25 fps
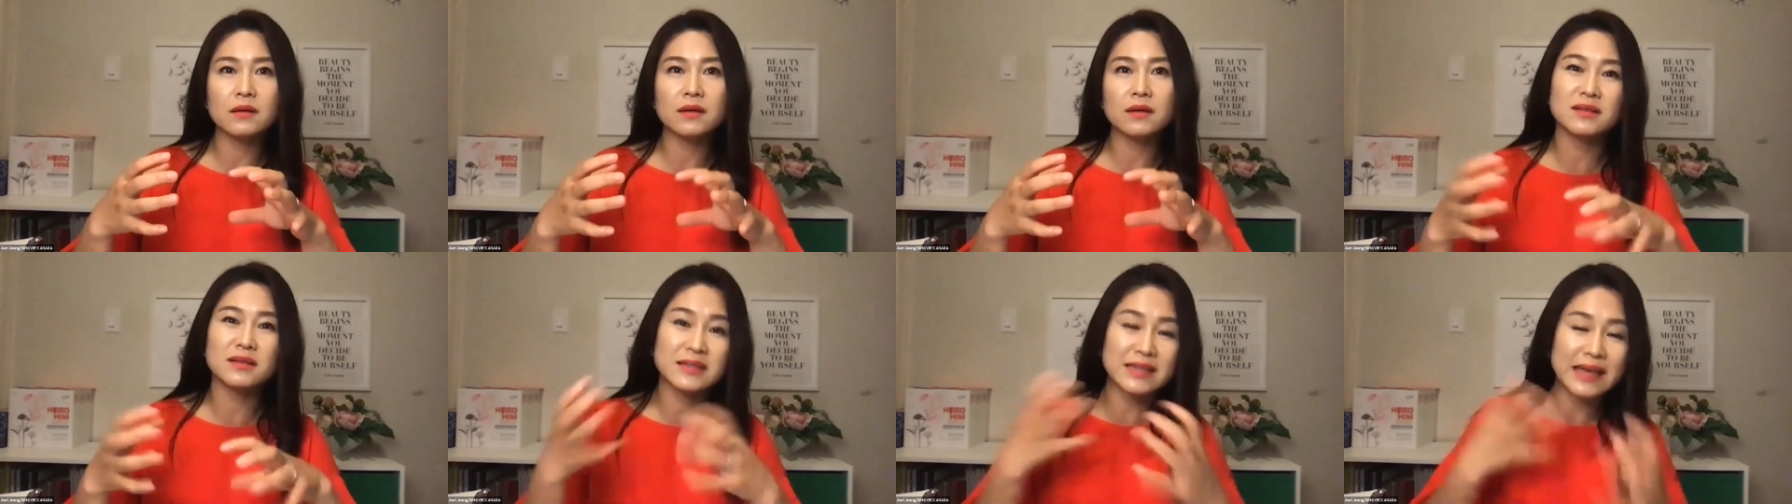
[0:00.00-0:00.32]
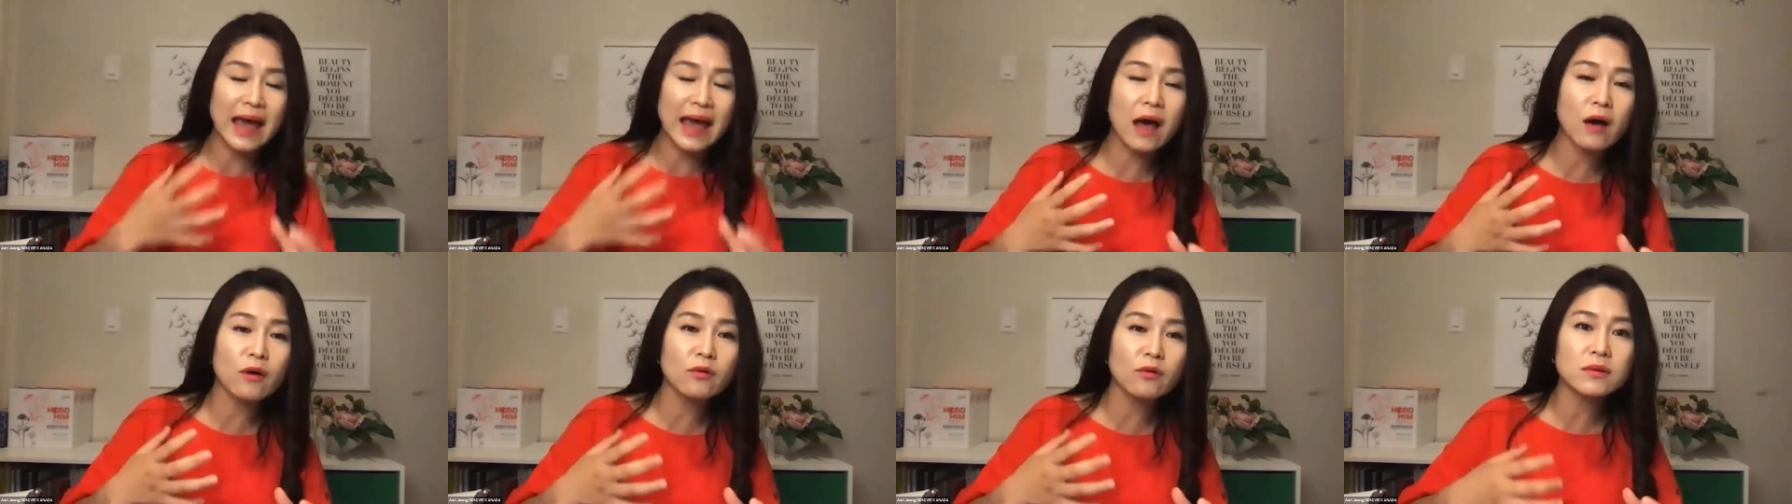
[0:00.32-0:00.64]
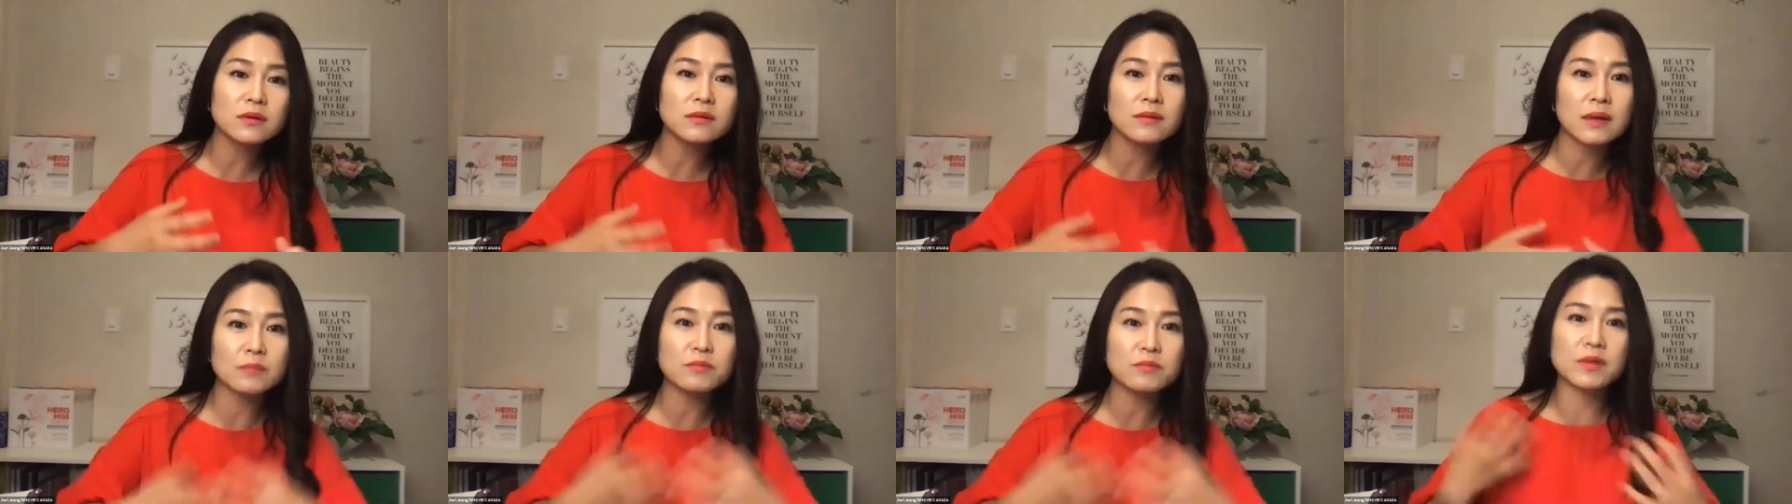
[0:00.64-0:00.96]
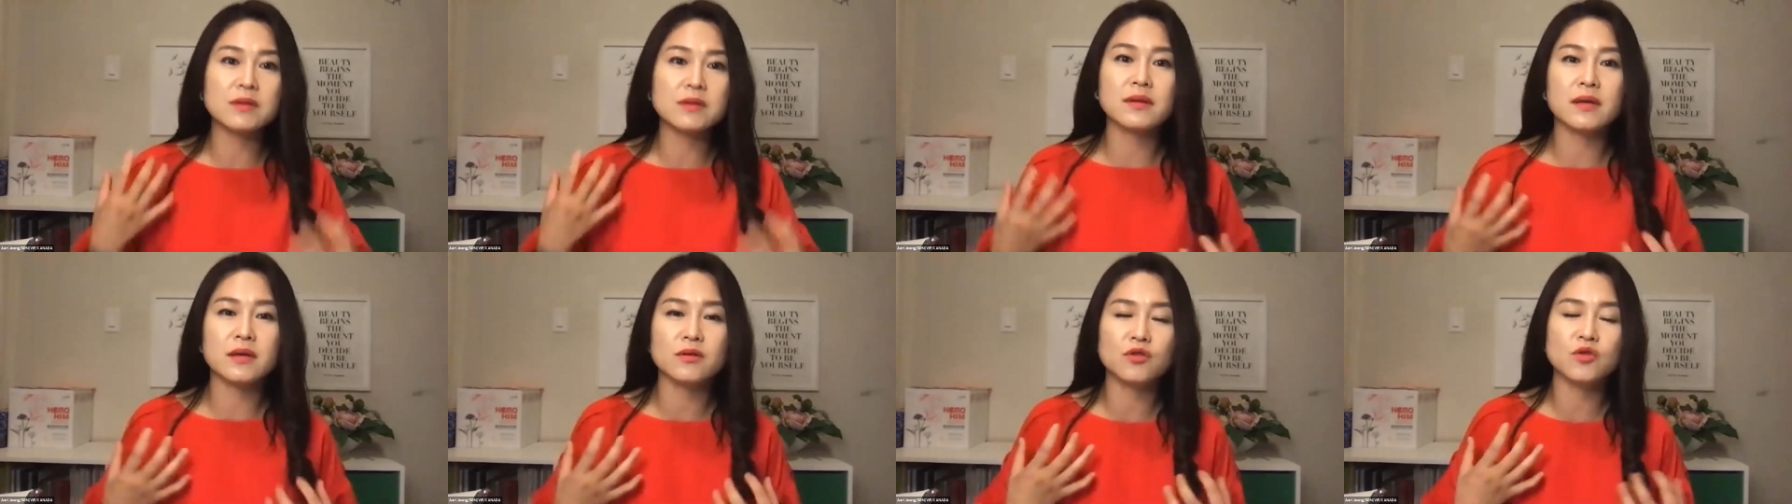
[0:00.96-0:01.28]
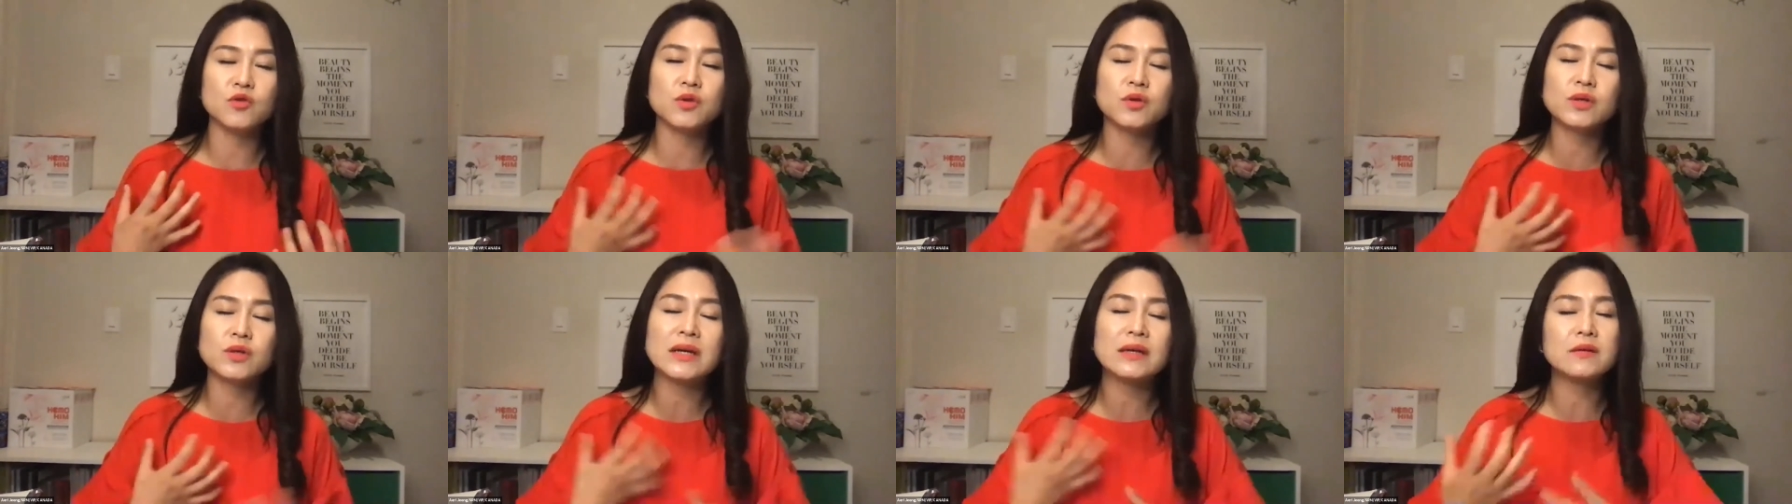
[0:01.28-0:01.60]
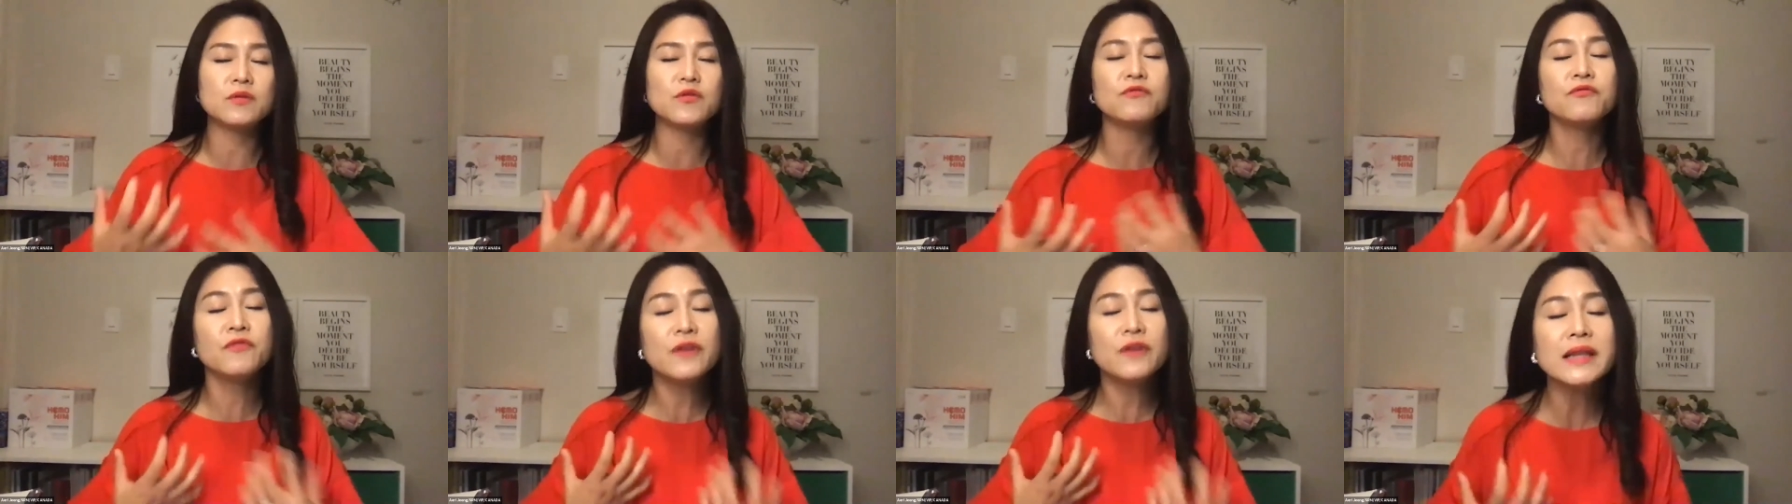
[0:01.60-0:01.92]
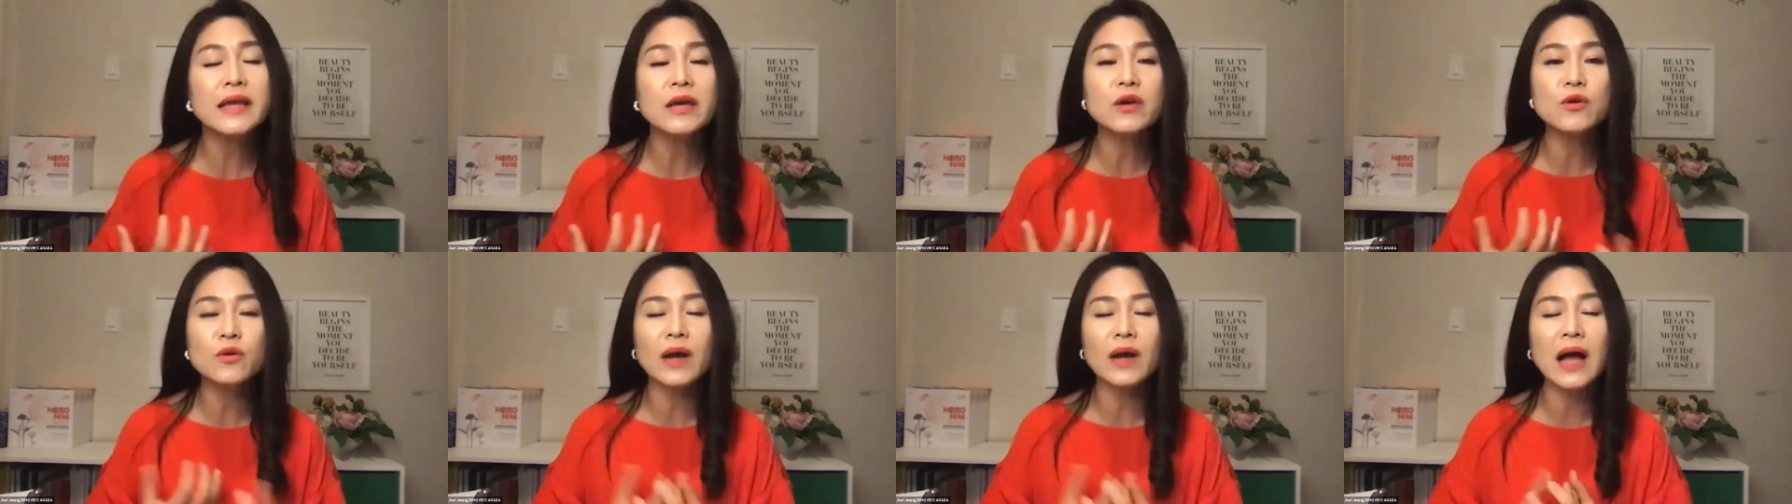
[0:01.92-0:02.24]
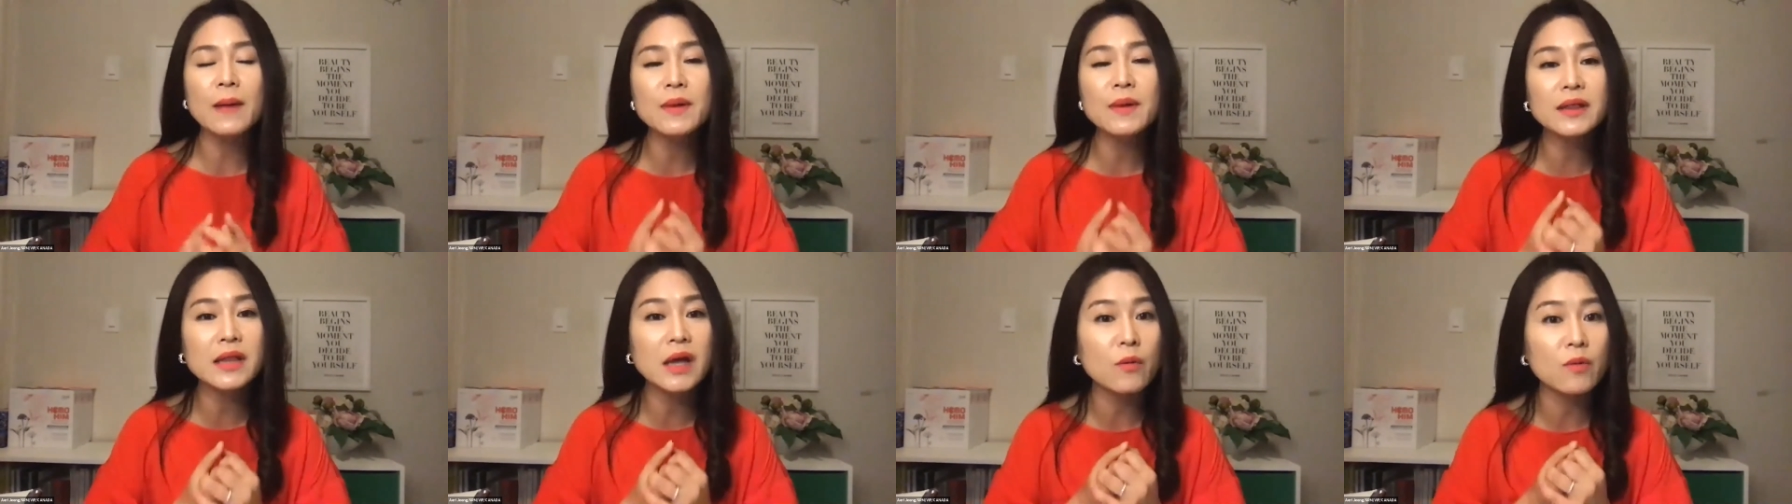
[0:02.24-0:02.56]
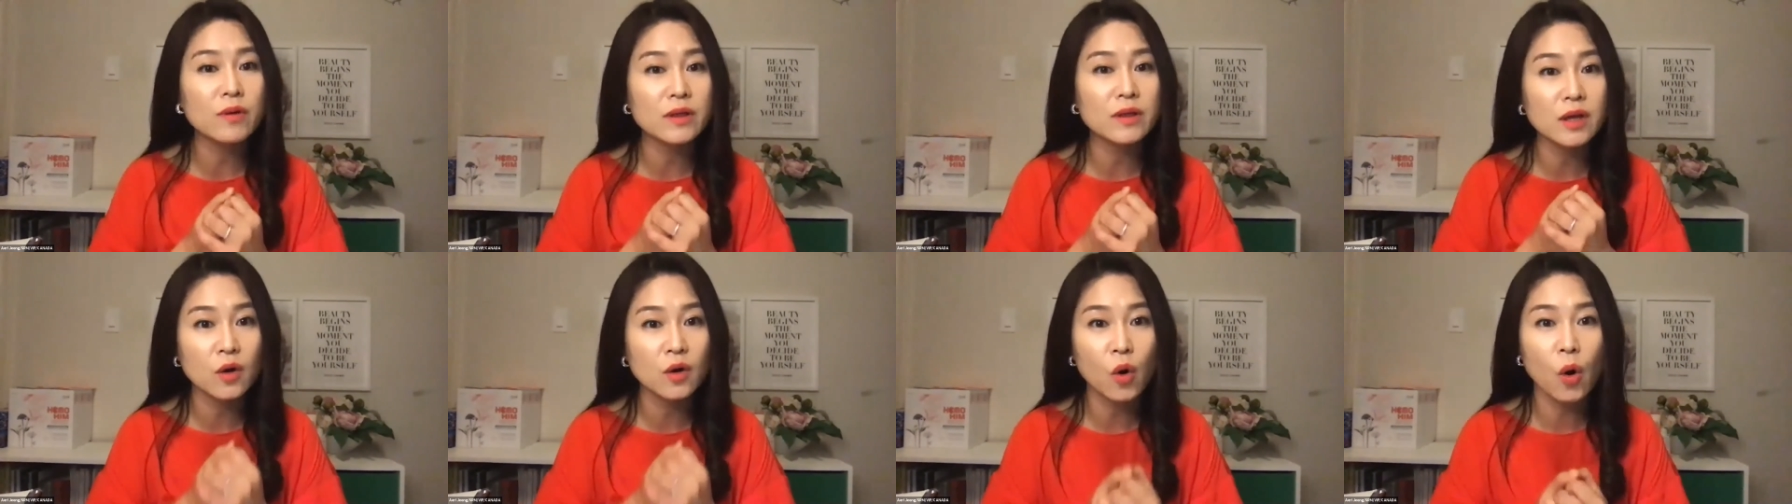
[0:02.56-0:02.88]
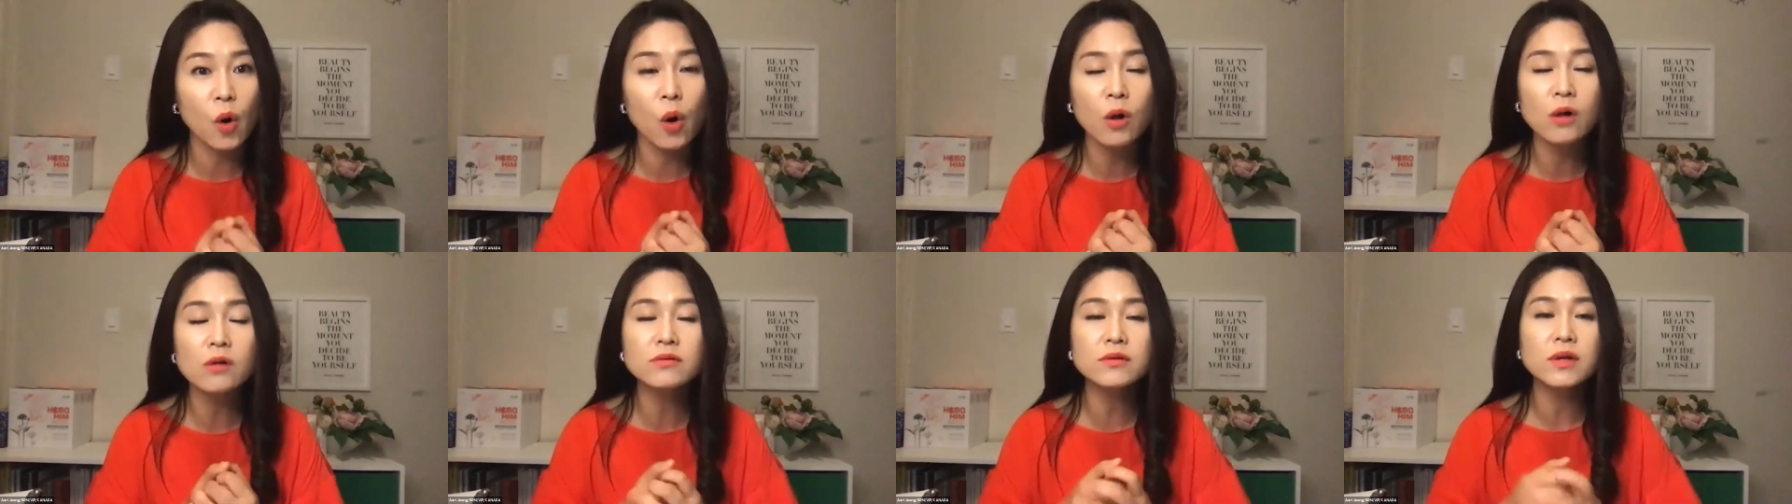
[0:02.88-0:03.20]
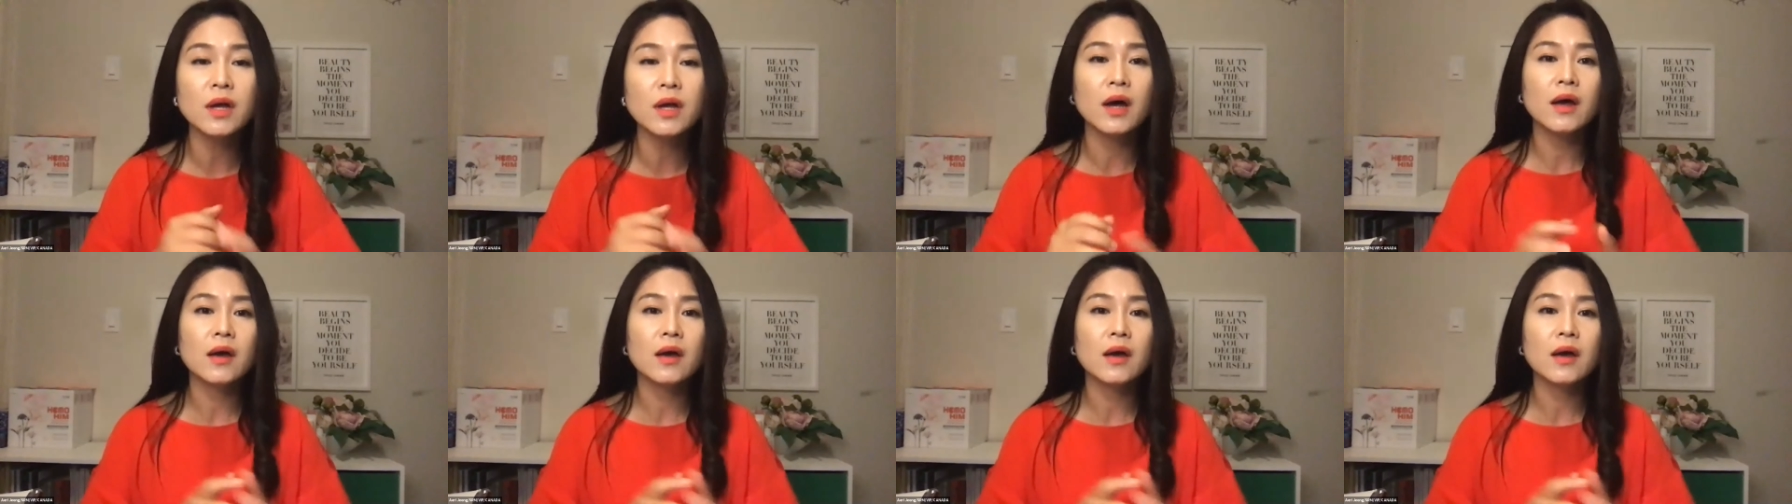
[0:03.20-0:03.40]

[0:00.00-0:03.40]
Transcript: down, you feel like you're coming down with a cold,